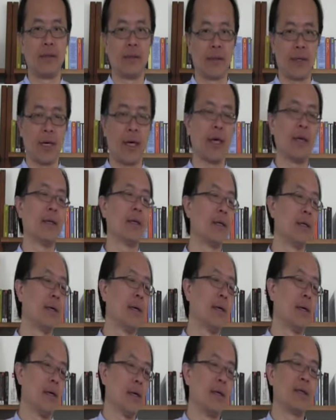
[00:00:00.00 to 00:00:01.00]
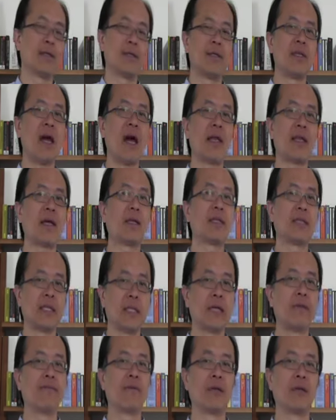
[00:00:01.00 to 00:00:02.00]
Okay, it's not that
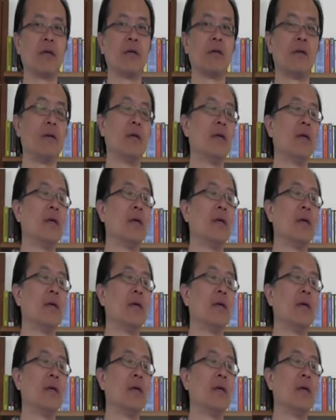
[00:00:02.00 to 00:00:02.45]
difficult